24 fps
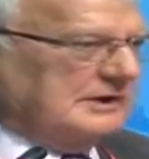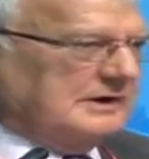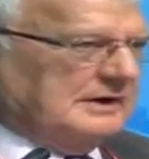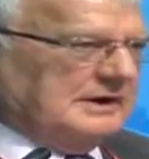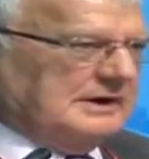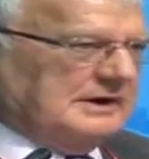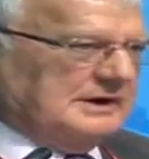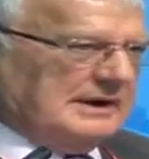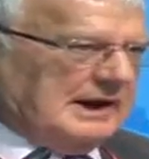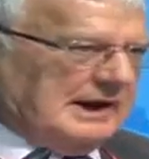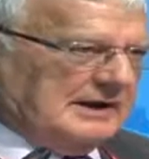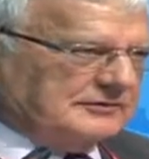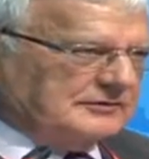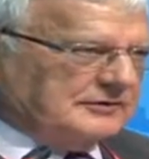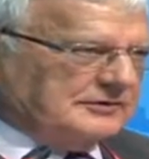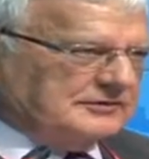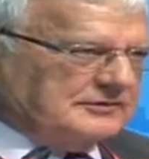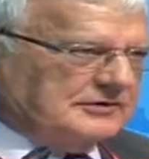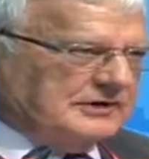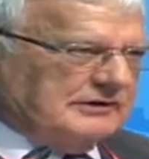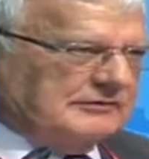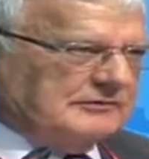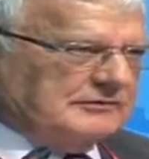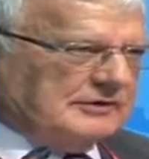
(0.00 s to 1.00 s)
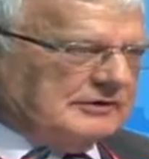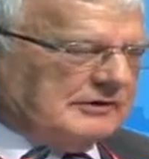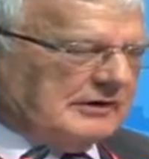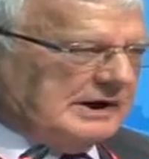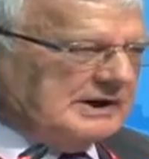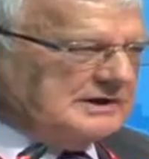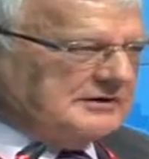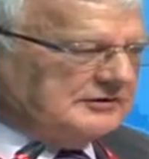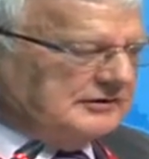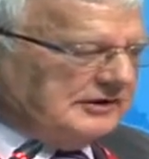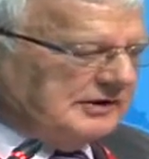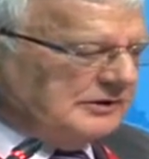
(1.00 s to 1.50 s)
It has achieved a
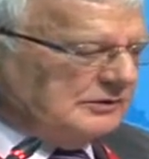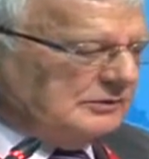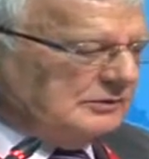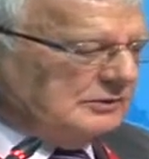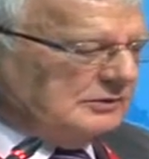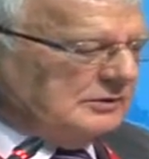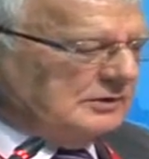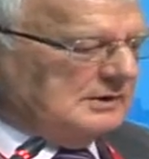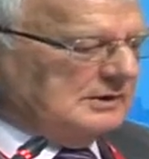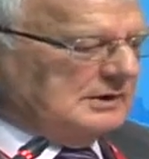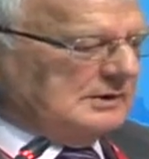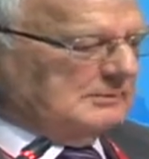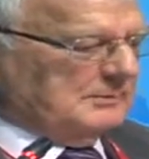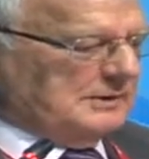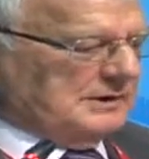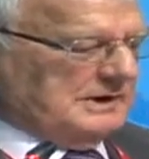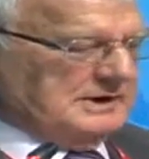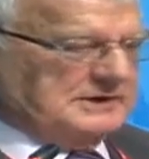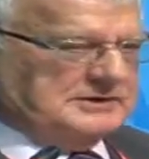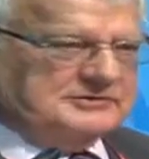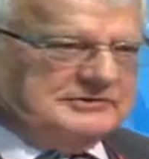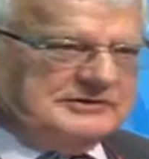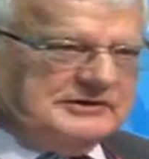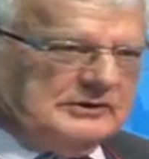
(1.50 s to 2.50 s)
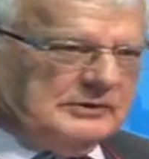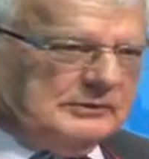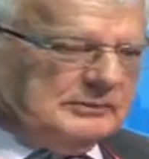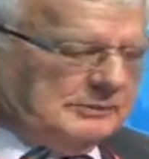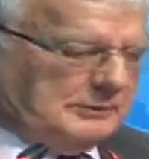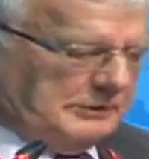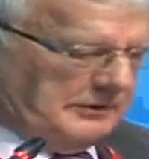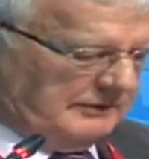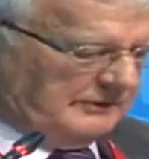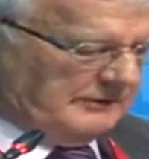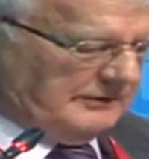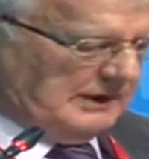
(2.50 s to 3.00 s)
great deal, but it's still
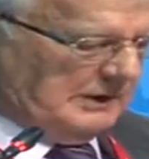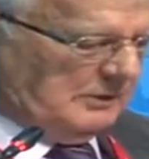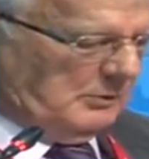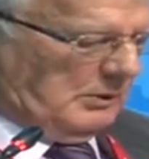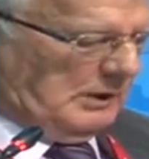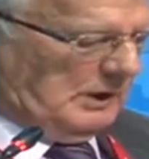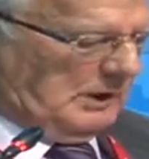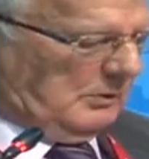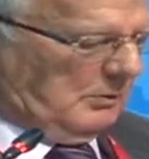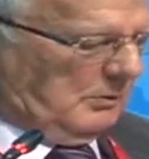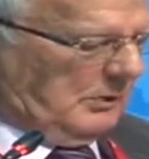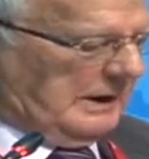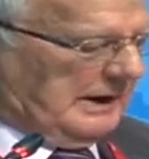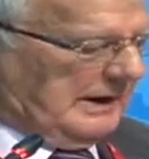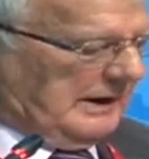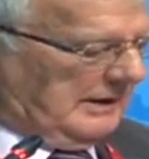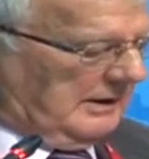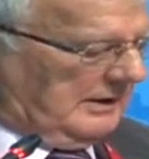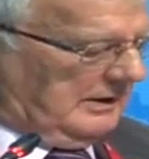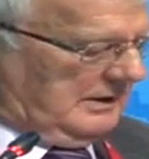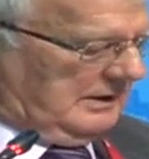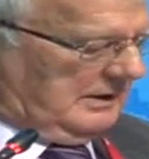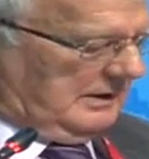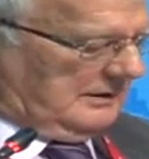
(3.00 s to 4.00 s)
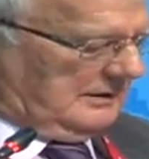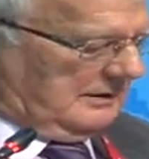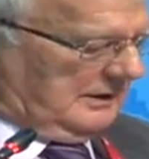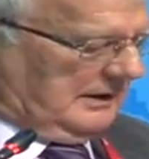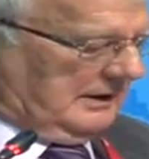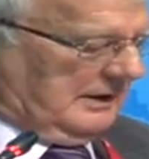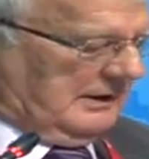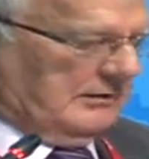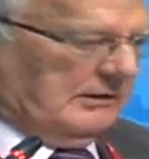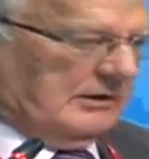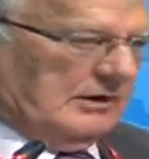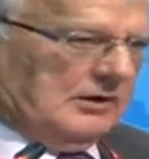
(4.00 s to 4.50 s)
perfectly well aware that
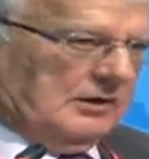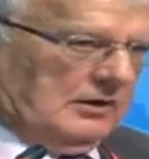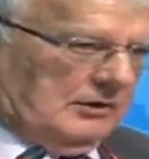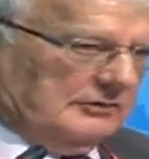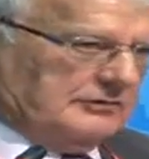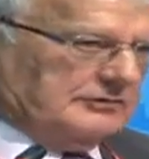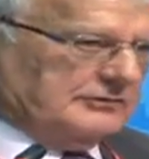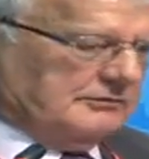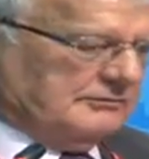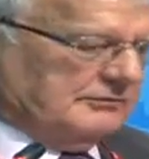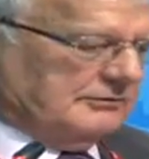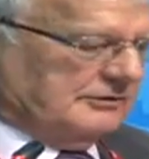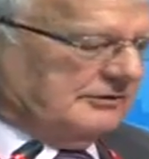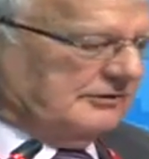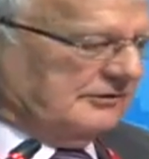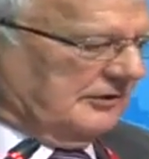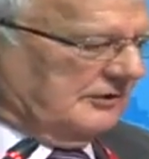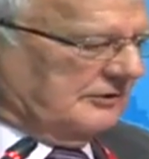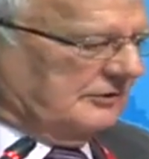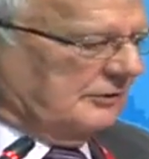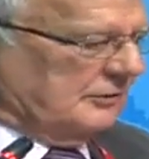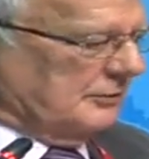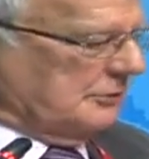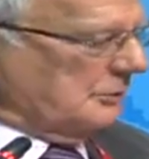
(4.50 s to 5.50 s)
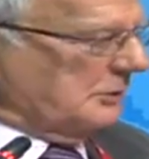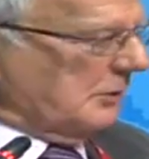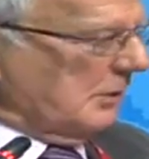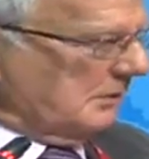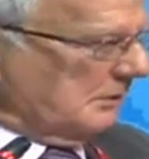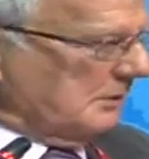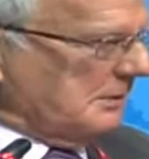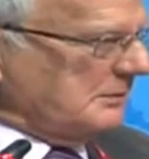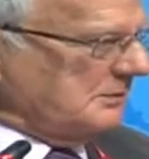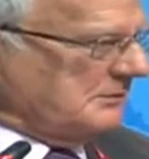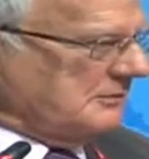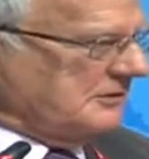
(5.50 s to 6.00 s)
there are lots of residual
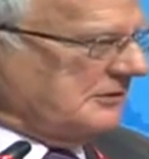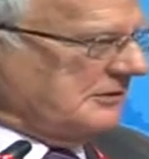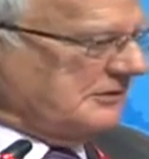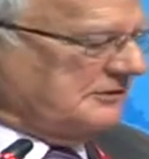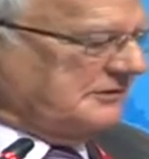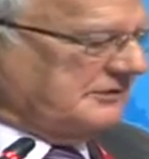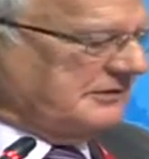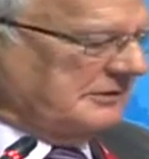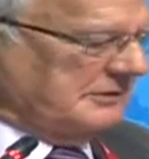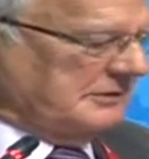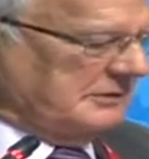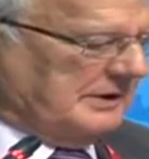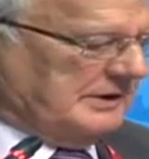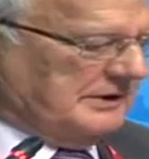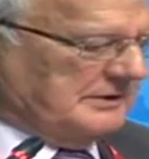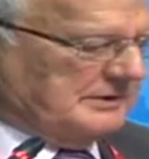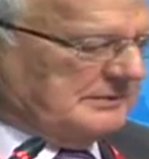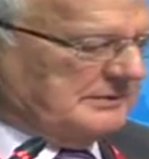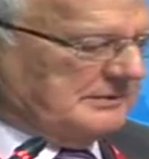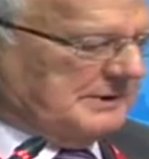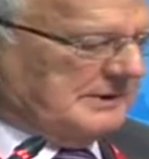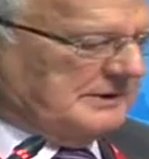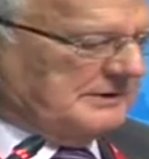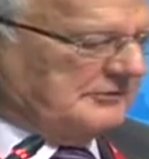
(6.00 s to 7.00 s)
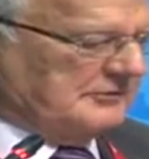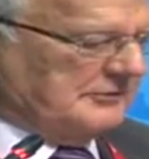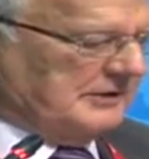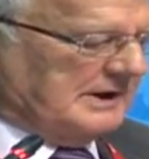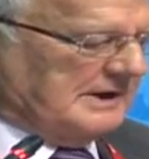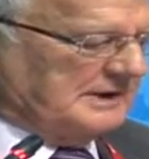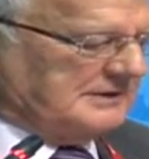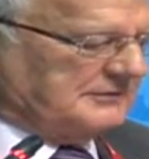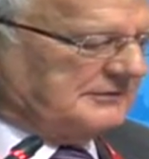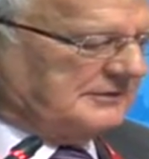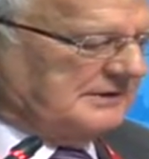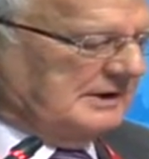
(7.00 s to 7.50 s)
problems that still need to be
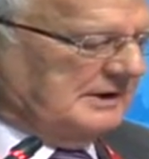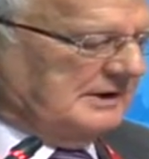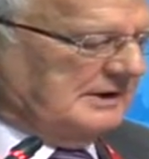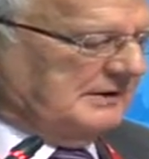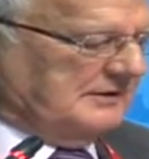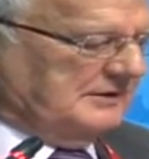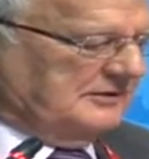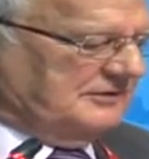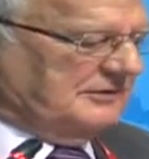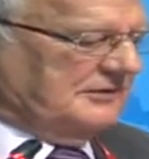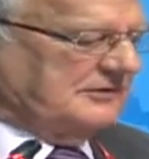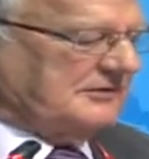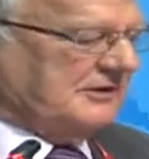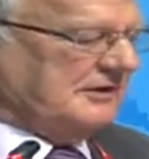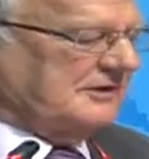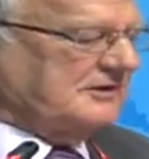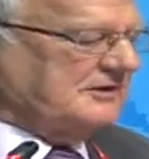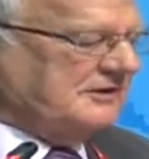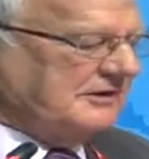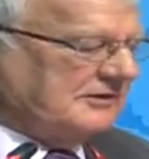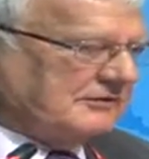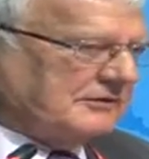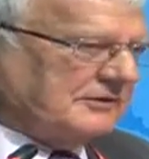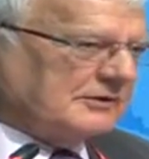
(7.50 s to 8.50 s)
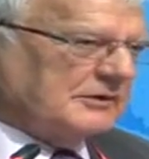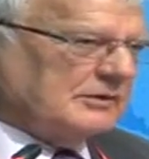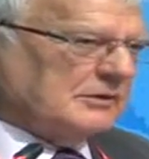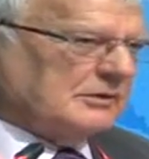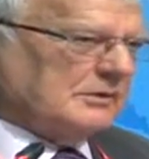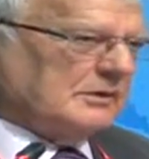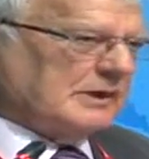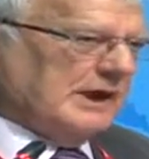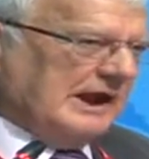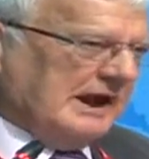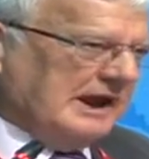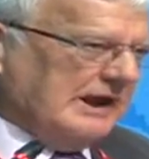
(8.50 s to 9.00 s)
addressed. This is a difficult
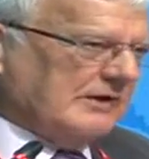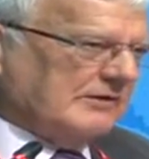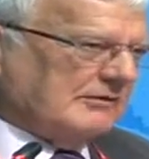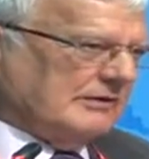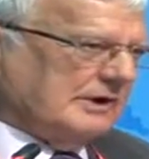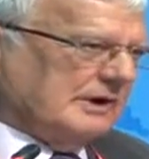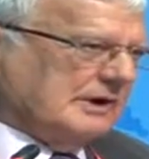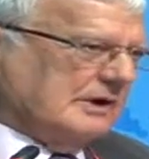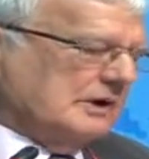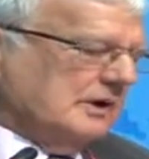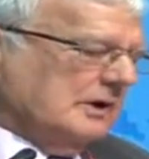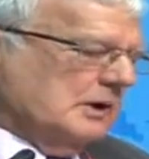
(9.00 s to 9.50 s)
area.